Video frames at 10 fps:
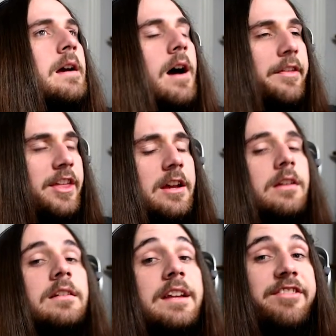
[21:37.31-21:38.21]
I think I'm
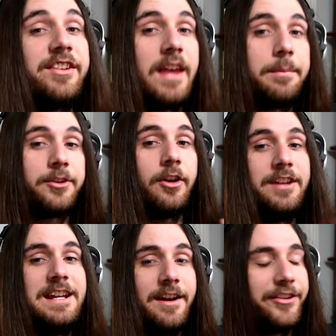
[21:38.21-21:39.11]
going to leave this episode
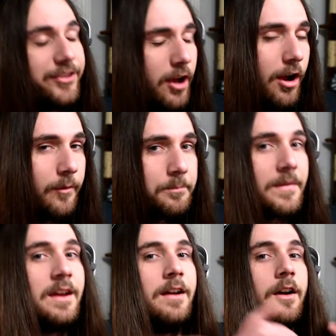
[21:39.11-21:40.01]
here. So,
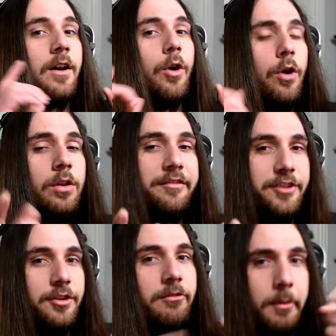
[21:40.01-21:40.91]
all of
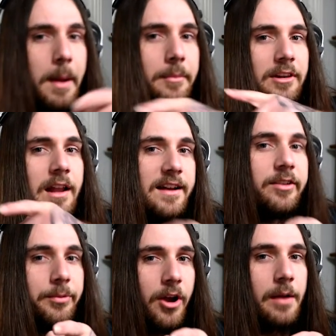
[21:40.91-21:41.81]
you, remember to like,
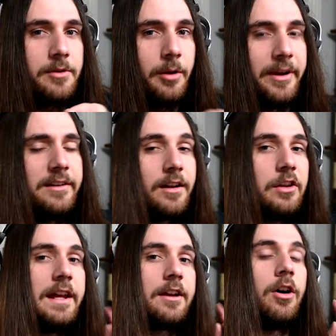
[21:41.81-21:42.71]
subscribe, comment,
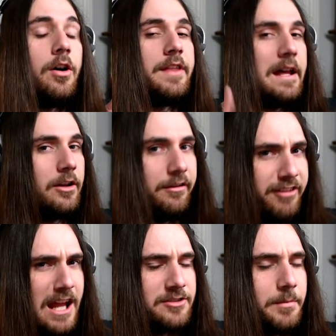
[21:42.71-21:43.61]
click on that
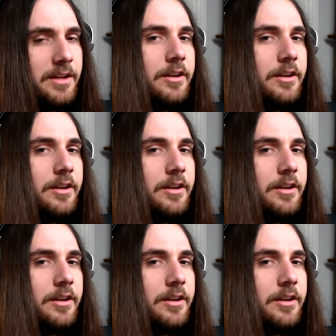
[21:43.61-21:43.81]
notification button.